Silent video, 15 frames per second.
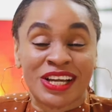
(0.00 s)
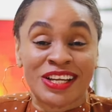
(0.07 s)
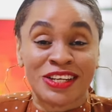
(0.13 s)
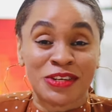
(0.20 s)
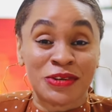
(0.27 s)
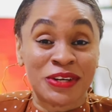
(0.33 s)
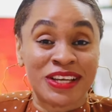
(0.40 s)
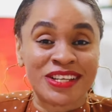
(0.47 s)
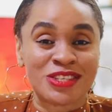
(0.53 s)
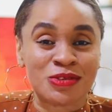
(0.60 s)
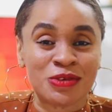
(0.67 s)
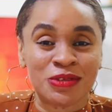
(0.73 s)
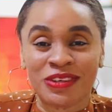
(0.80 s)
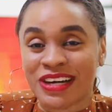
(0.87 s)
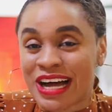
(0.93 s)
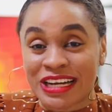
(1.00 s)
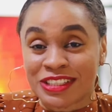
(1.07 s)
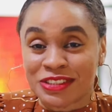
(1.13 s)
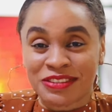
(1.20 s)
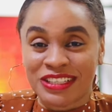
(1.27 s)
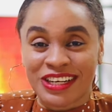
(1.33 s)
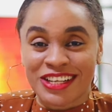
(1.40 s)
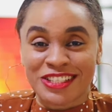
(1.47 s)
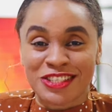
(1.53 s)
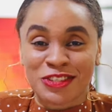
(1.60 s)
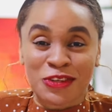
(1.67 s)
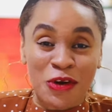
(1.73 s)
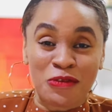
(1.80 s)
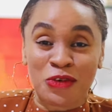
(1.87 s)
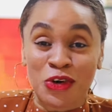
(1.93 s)
they don't get so angry and
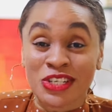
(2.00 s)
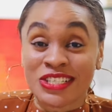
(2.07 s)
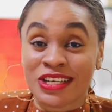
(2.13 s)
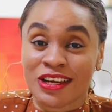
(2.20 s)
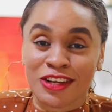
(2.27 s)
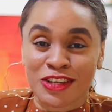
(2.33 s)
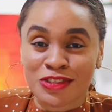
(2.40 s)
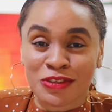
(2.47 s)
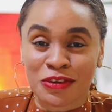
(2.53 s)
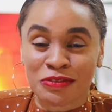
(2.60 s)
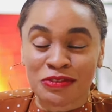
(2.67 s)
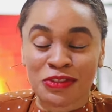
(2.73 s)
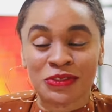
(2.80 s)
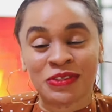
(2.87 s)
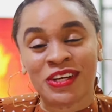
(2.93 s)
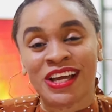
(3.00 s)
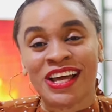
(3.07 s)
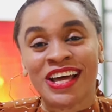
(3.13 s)
stuff or jealous of you.